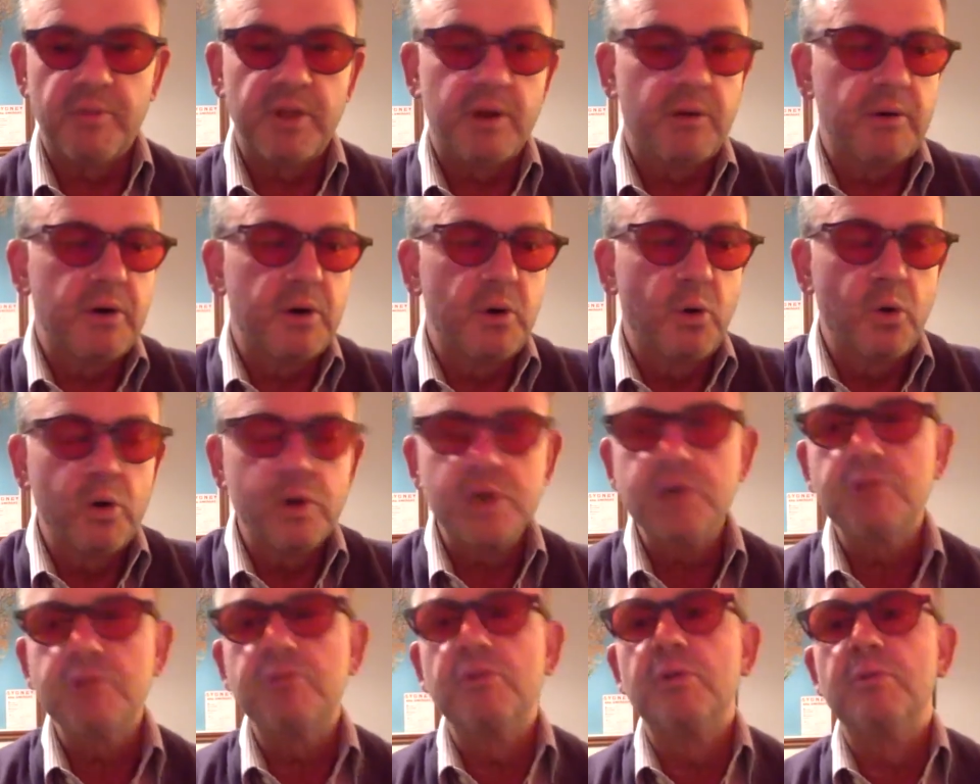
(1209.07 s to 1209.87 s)
Their
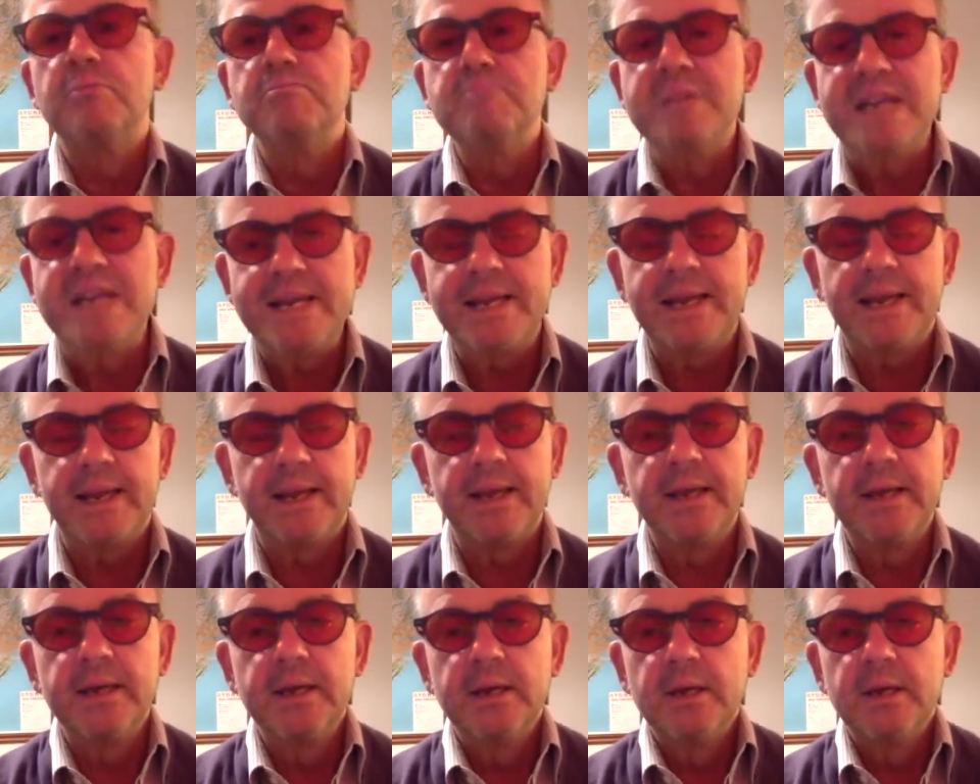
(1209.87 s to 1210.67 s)
inaugural
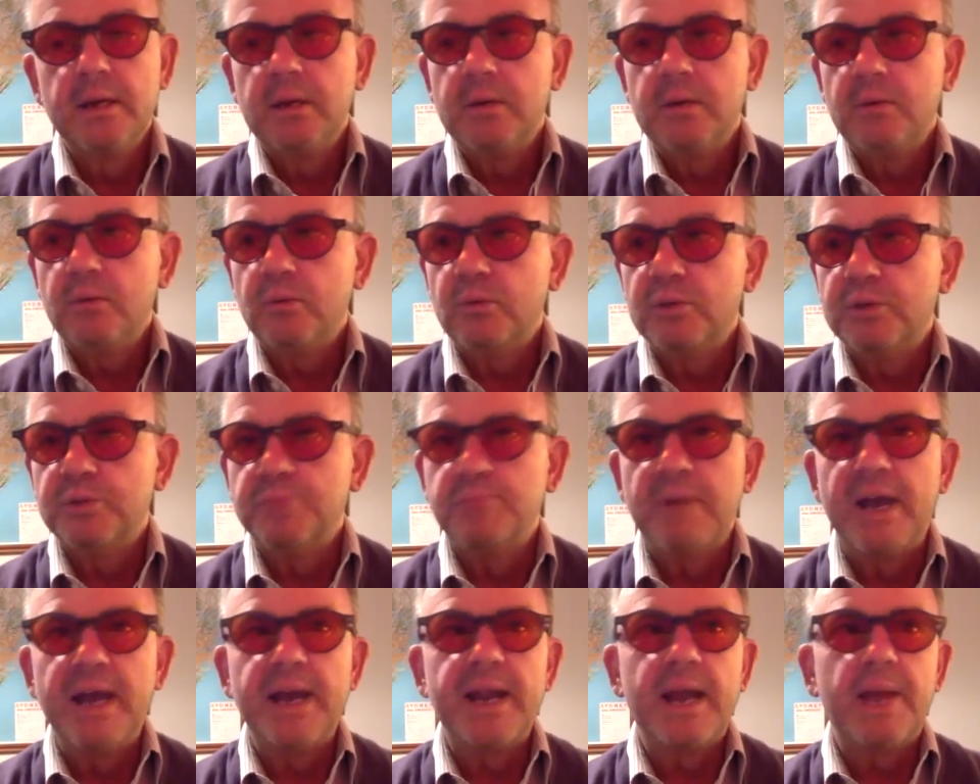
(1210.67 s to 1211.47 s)
meeting was
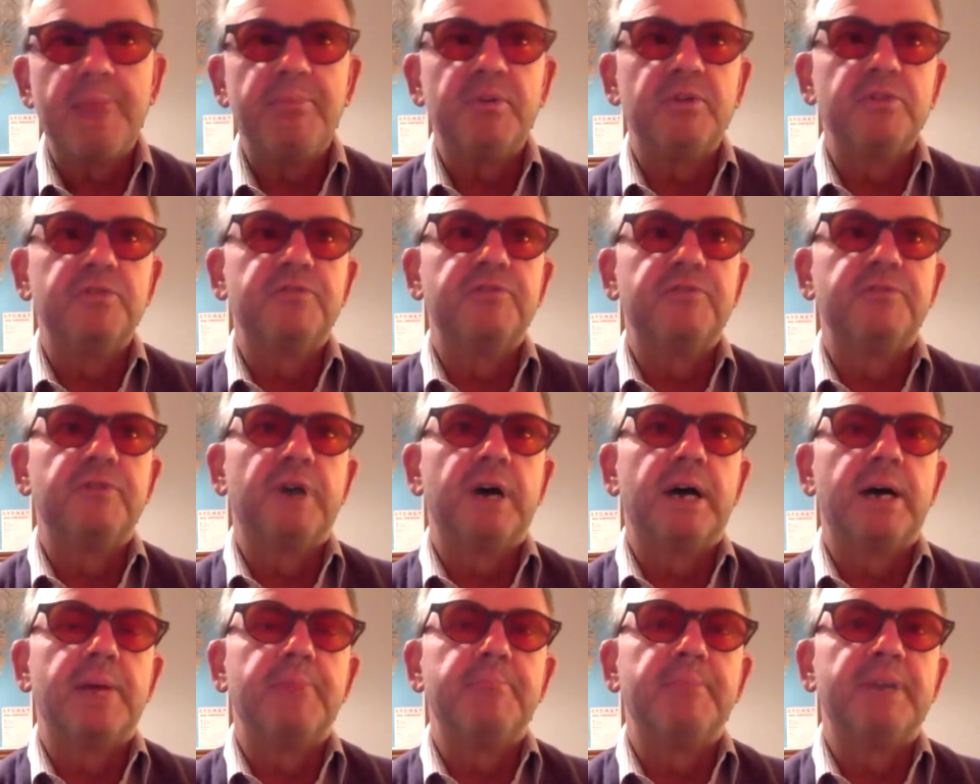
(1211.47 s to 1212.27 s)
made up of
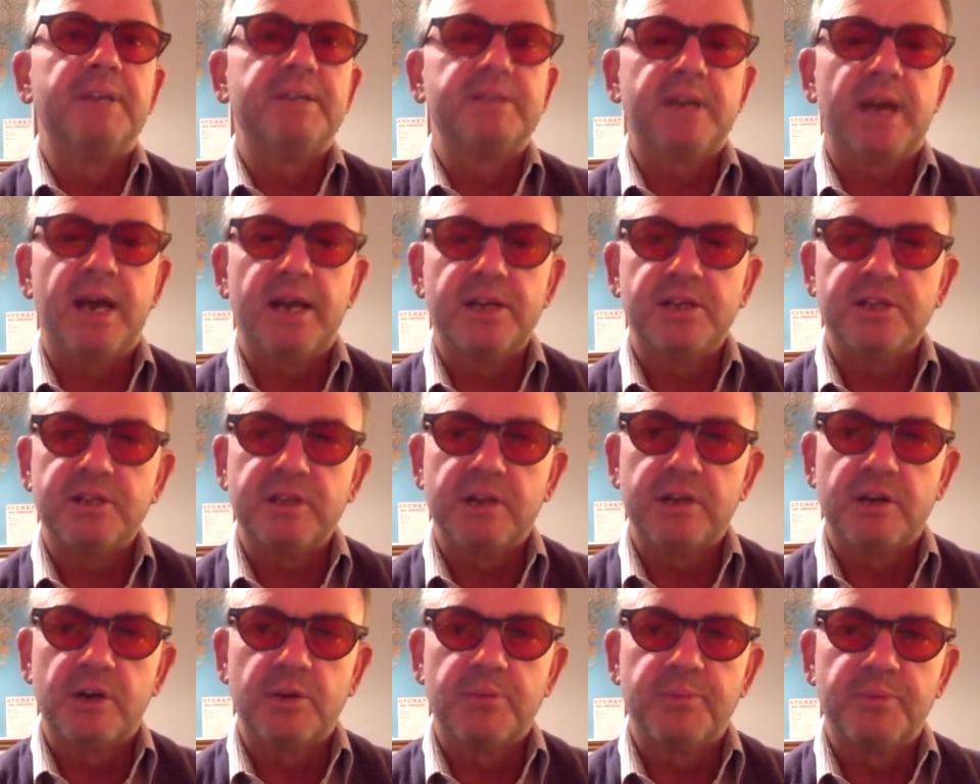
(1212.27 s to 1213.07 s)
massage
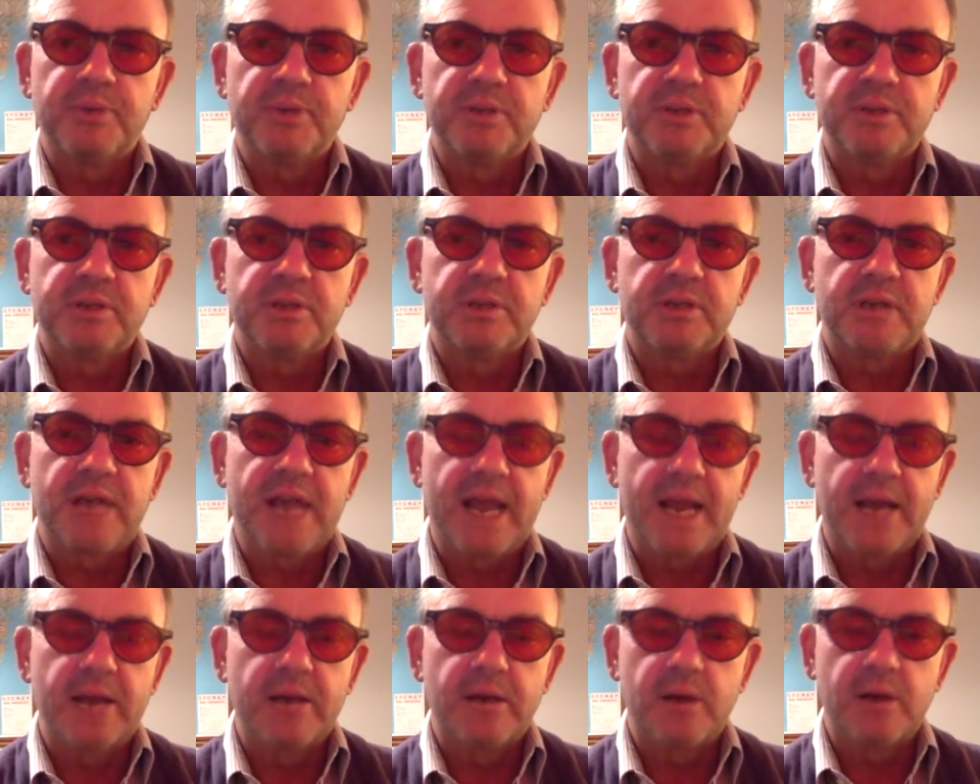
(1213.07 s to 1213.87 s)
therapists
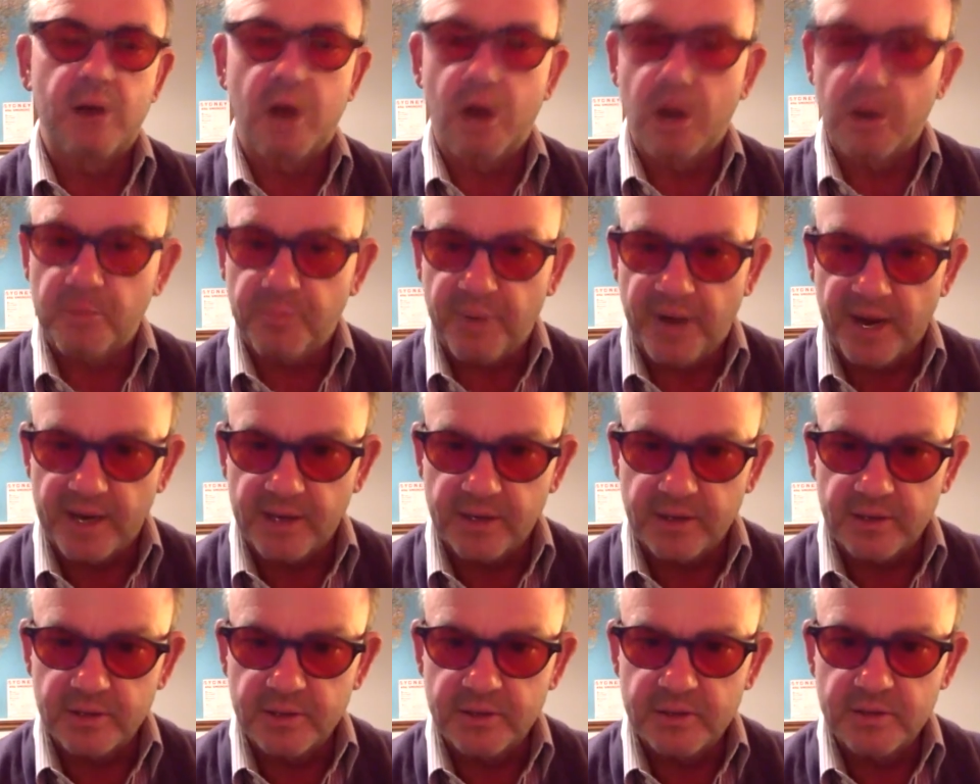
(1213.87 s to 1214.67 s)
and
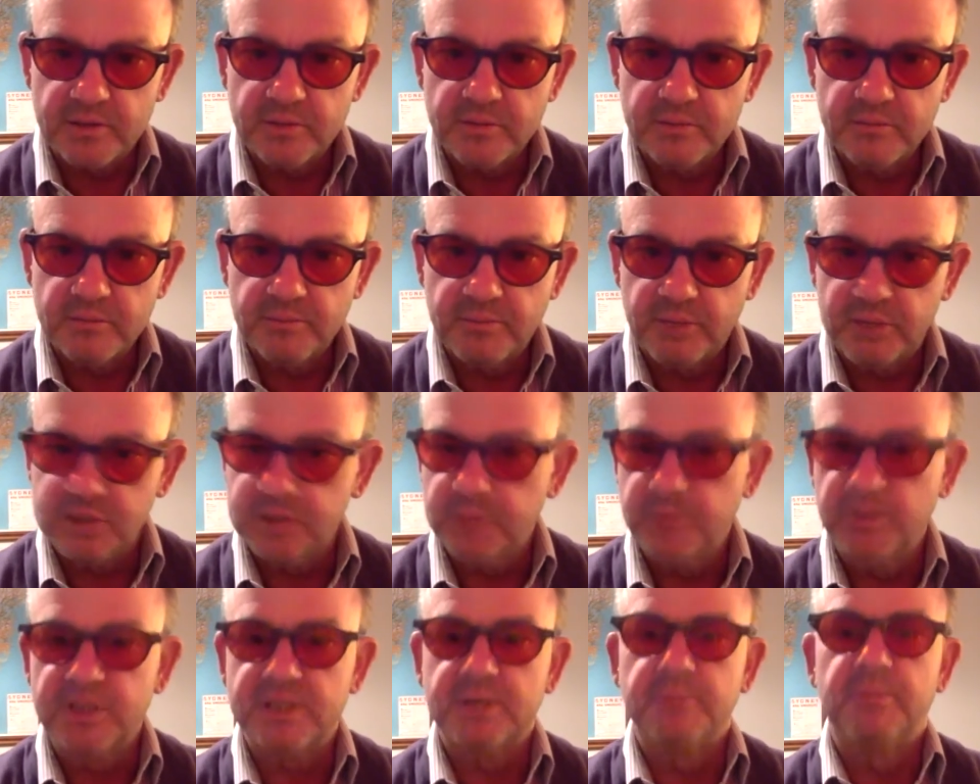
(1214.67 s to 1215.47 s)
chiropractors,
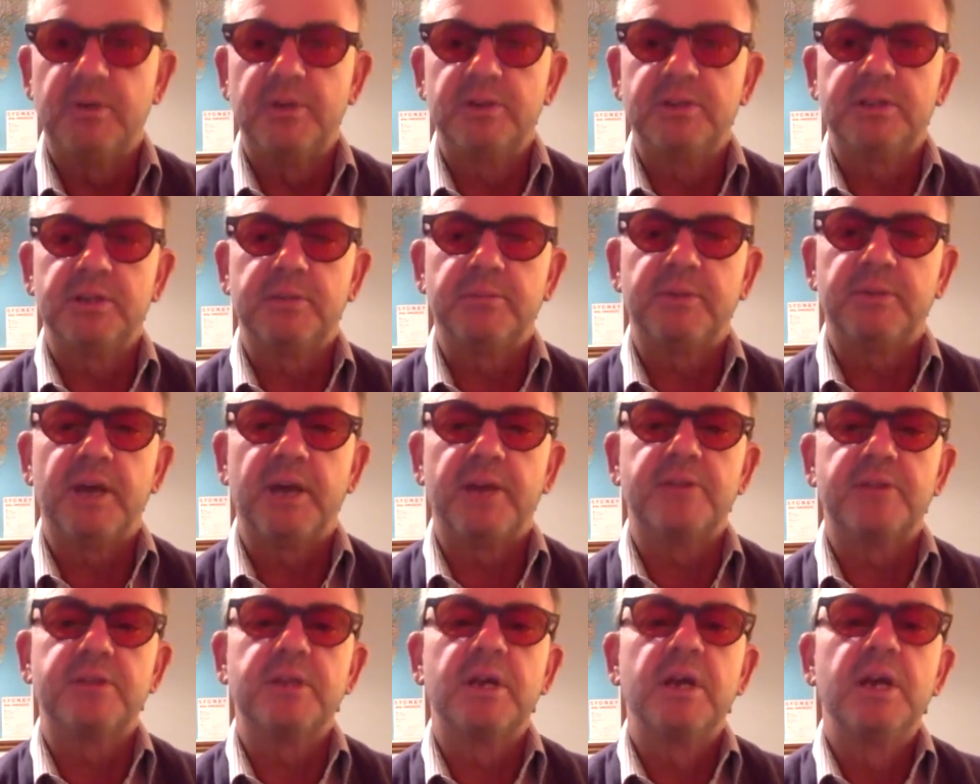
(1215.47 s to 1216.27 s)
possibly some
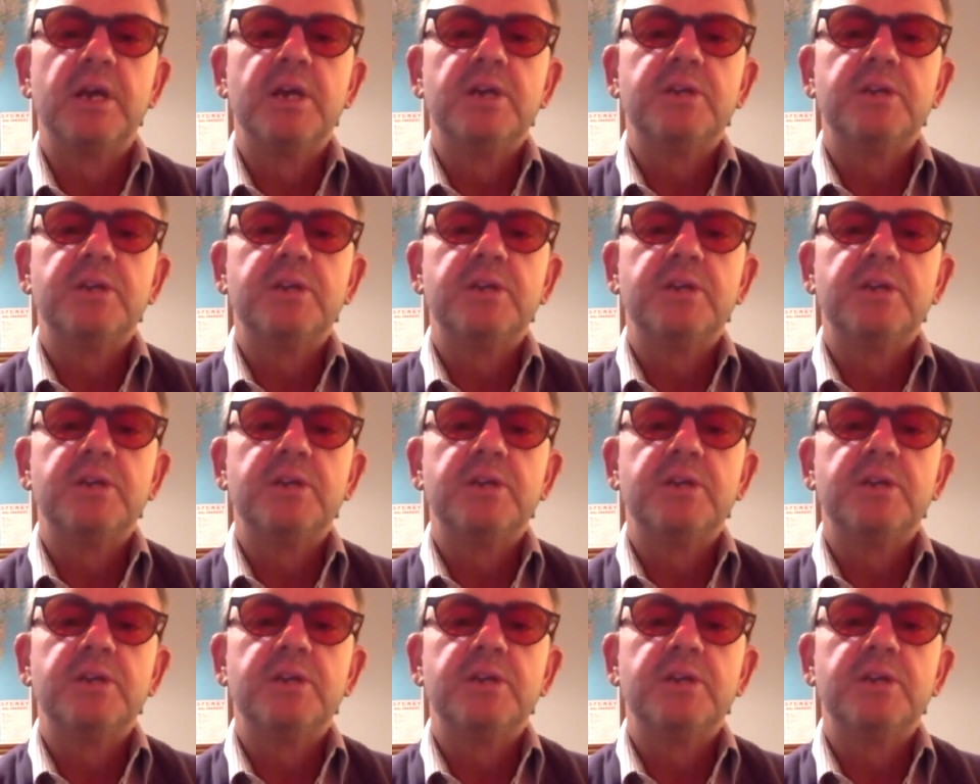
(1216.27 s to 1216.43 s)
osteopaths.